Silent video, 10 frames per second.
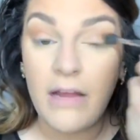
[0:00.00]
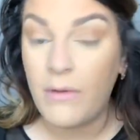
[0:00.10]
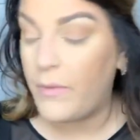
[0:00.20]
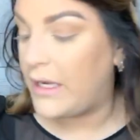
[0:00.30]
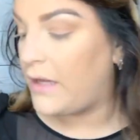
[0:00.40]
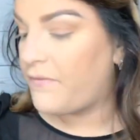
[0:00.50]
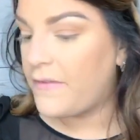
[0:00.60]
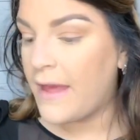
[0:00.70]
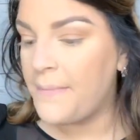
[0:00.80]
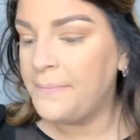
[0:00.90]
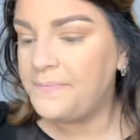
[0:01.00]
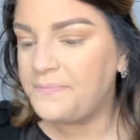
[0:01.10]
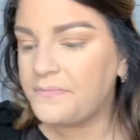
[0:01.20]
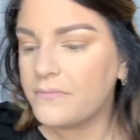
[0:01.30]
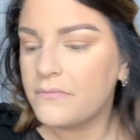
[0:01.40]
and I've been waiting for them.
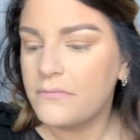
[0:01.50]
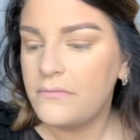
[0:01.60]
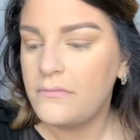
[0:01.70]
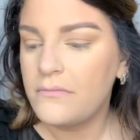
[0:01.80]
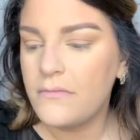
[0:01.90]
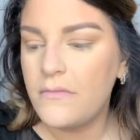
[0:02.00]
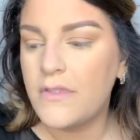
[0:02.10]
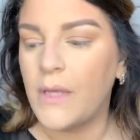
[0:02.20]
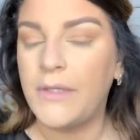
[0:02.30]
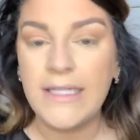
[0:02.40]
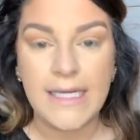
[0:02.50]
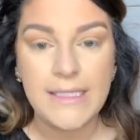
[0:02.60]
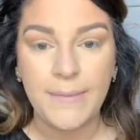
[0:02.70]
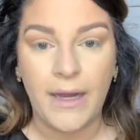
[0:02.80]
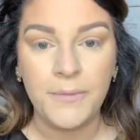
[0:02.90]
So I want to
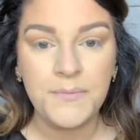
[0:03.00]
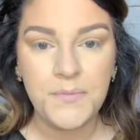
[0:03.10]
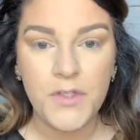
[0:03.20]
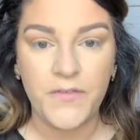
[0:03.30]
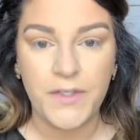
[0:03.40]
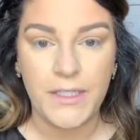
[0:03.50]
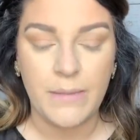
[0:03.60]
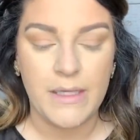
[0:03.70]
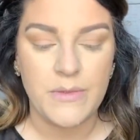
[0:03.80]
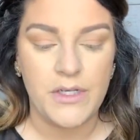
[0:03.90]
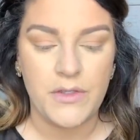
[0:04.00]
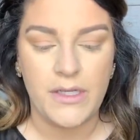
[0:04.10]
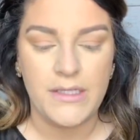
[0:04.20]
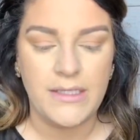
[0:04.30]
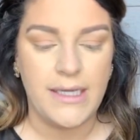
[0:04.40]
test them out. So I feel like the best way to do
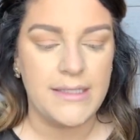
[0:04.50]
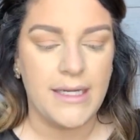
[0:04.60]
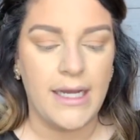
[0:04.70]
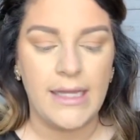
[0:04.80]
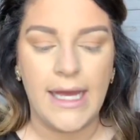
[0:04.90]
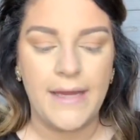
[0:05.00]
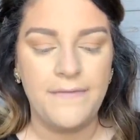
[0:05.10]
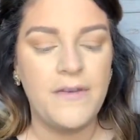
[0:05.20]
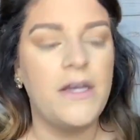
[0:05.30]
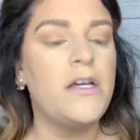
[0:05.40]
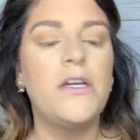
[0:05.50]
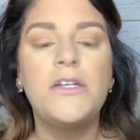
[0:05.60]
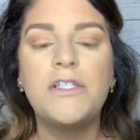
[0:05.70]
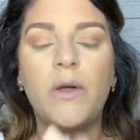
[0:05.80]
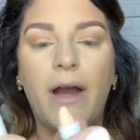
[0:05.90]
that is test it on live.
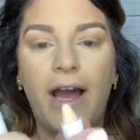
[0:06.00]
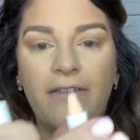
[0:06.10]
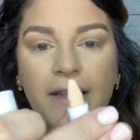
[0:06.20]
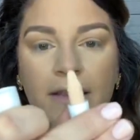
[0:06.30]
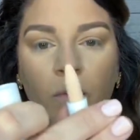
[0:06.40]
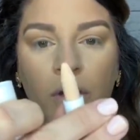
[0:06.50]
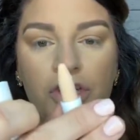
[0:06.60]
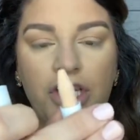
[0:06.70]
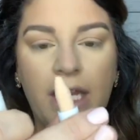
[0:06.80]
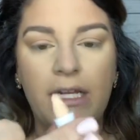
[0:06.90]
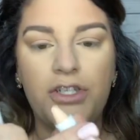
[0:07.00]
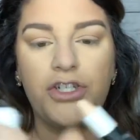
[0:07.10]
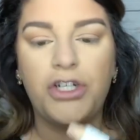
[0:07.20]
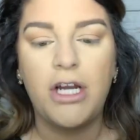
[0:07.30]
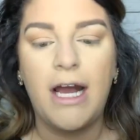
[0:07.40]
So I have like the one shade is
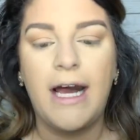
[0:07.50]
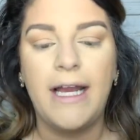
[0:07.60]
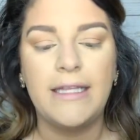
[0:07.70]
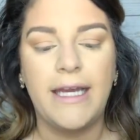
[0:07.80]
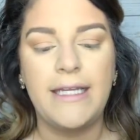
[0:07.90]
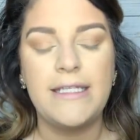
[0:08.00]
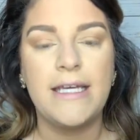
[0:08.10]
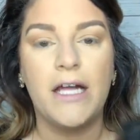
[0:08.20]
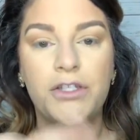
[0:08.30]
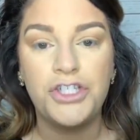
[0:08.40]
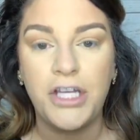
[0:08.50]
your highlight, the other